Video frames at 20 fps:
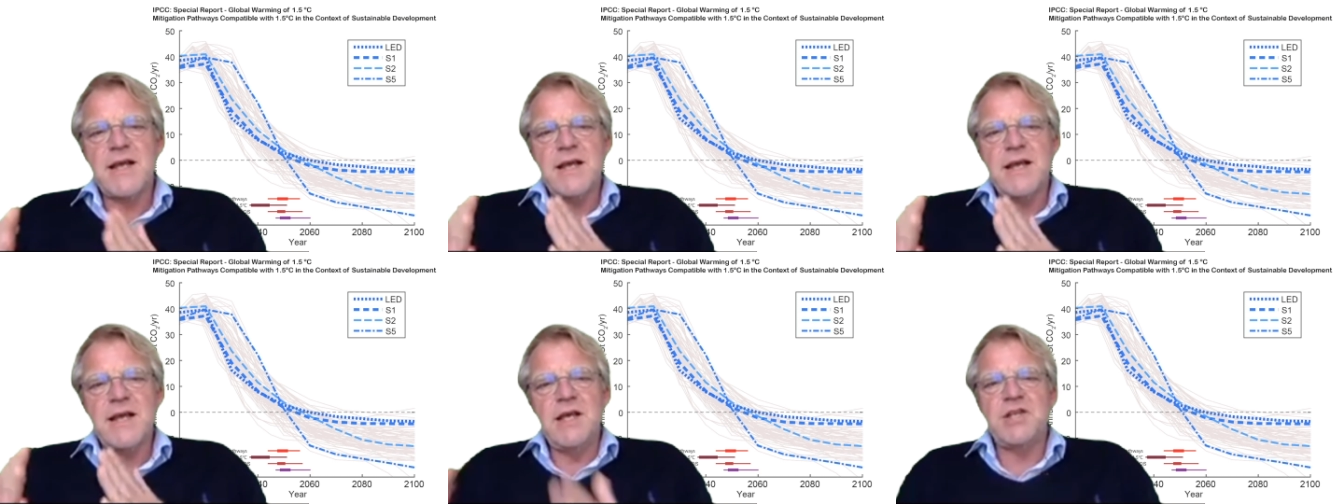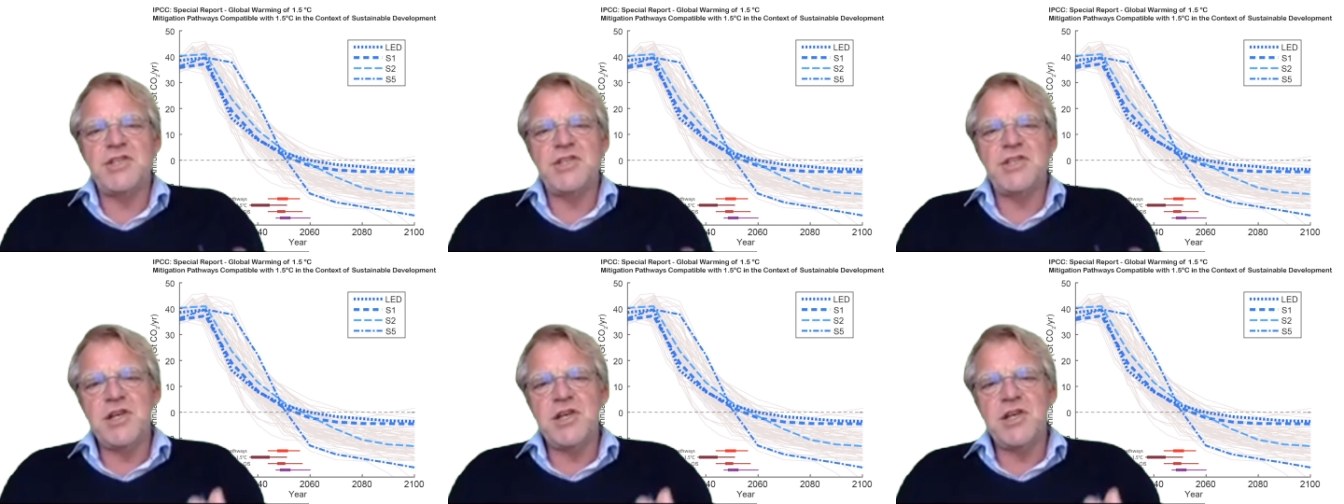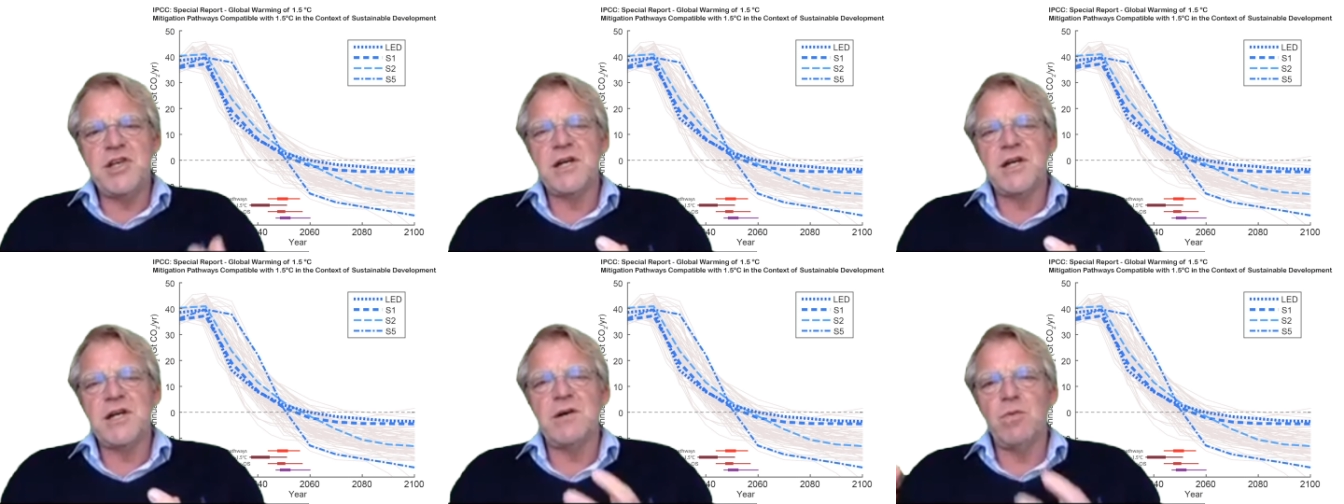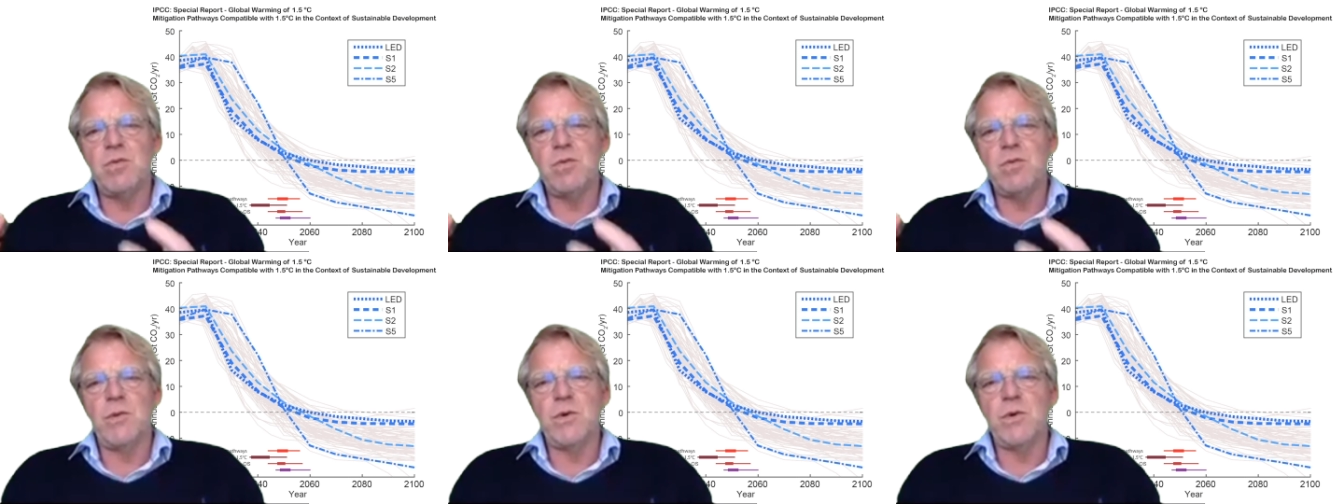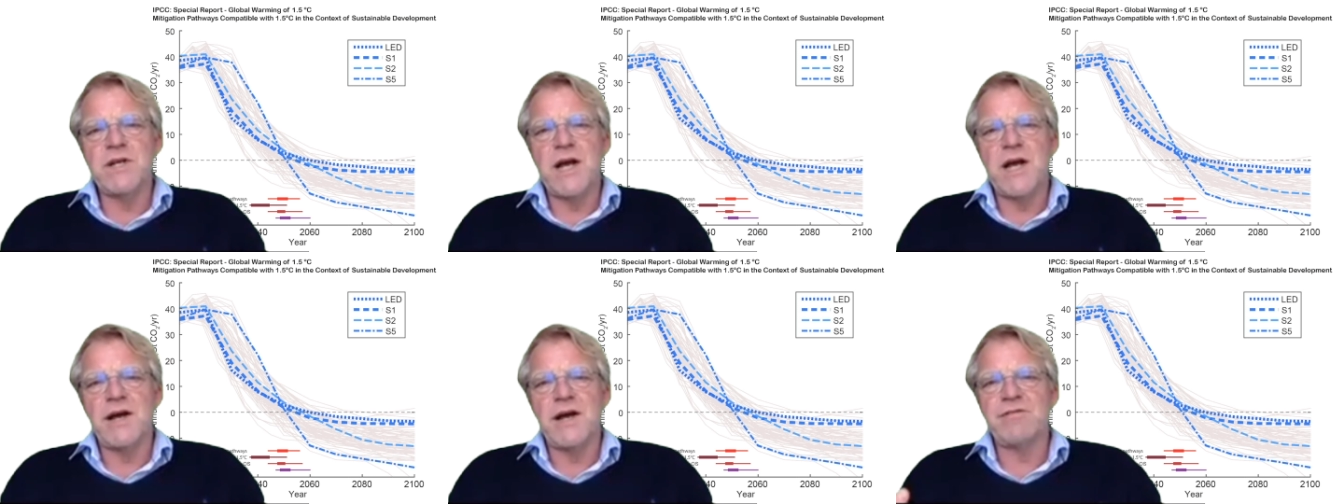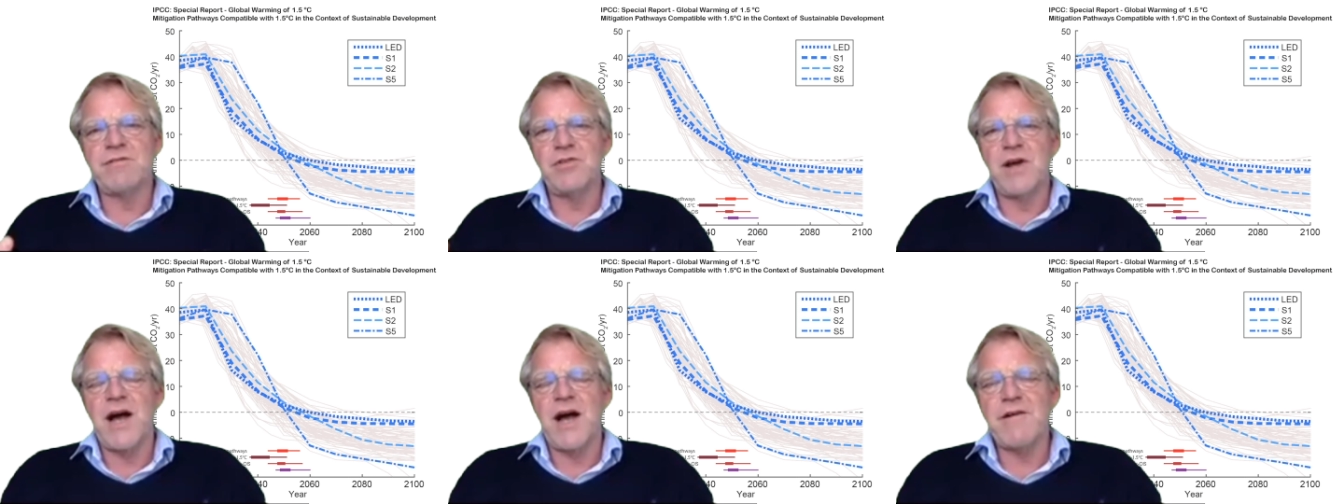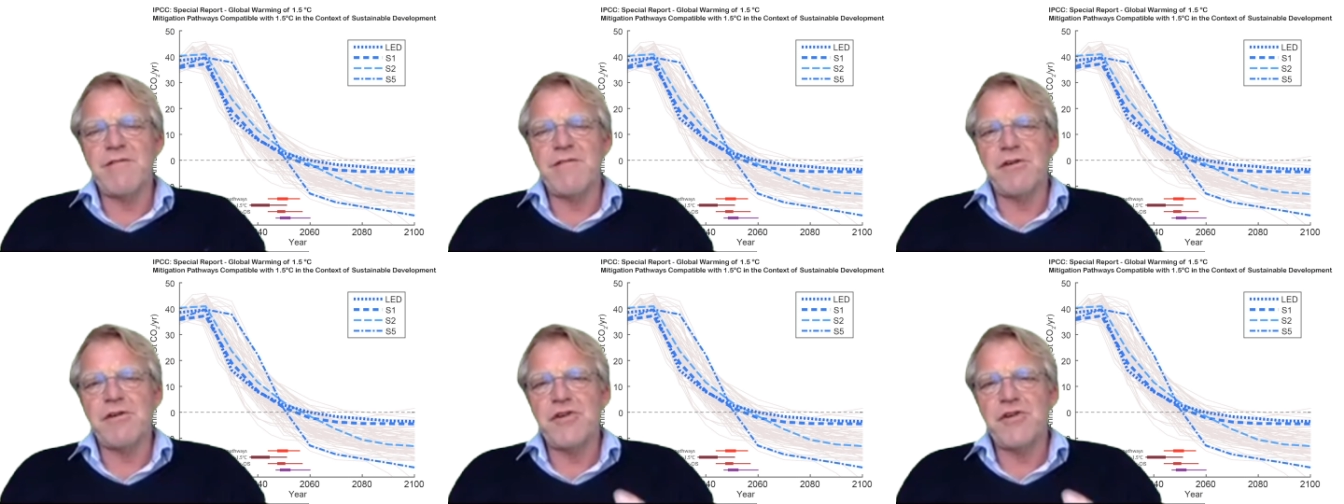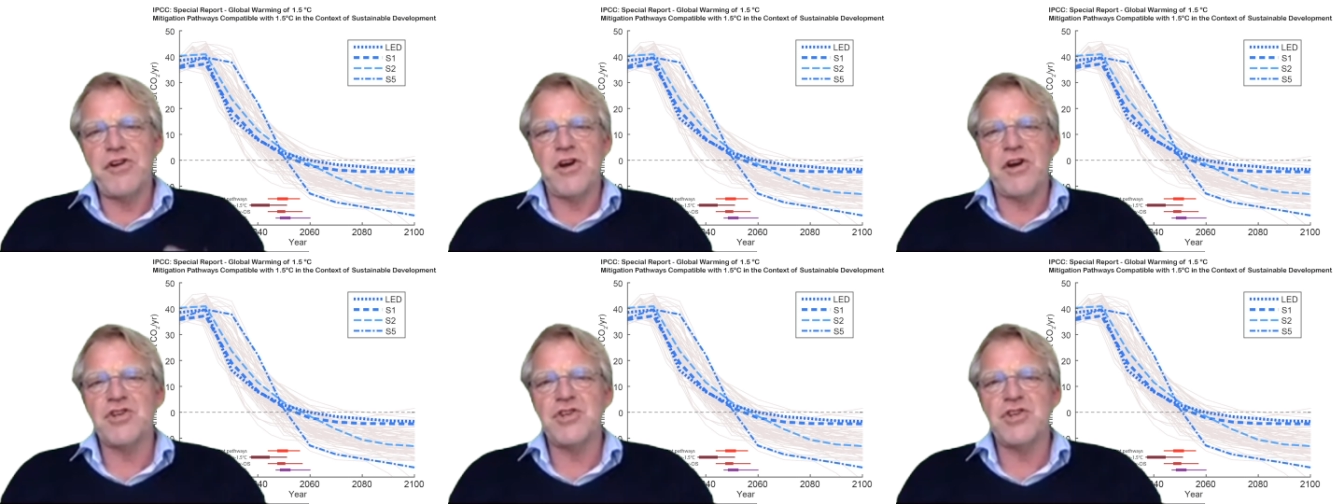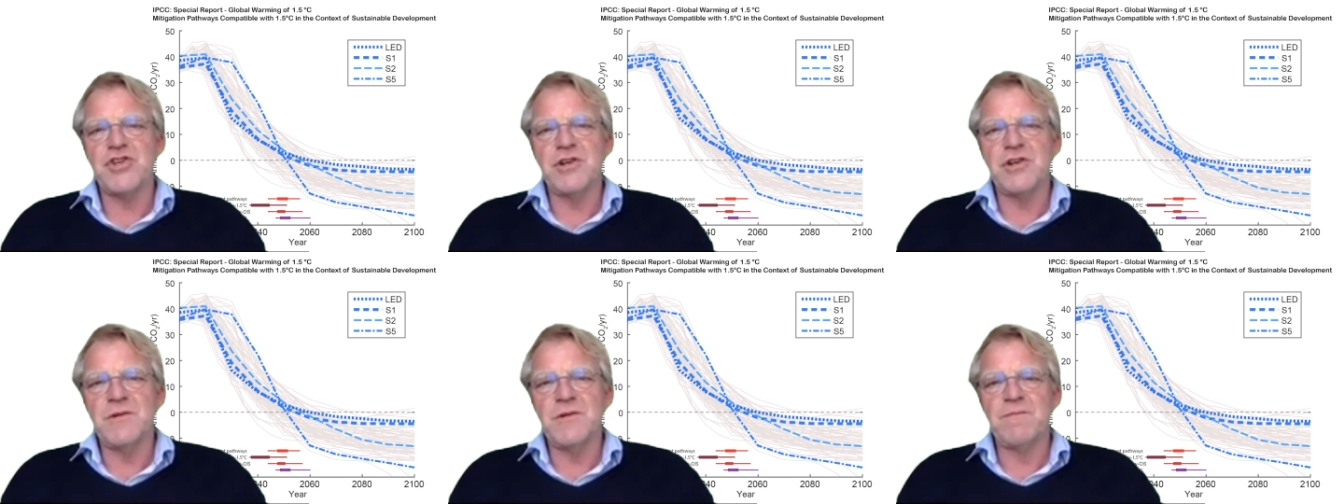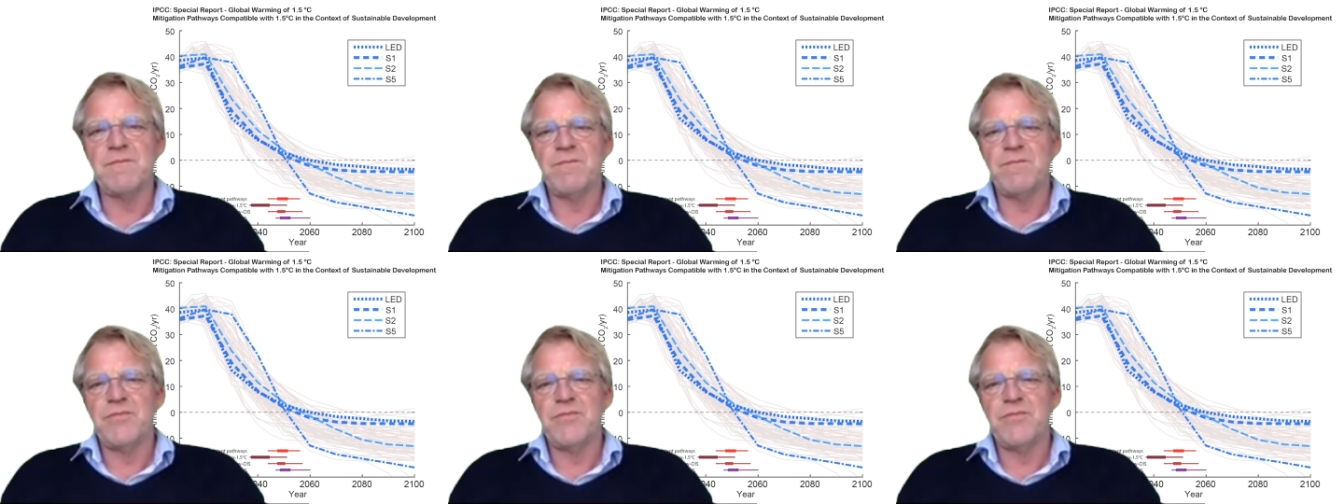each year we would have to have a reduction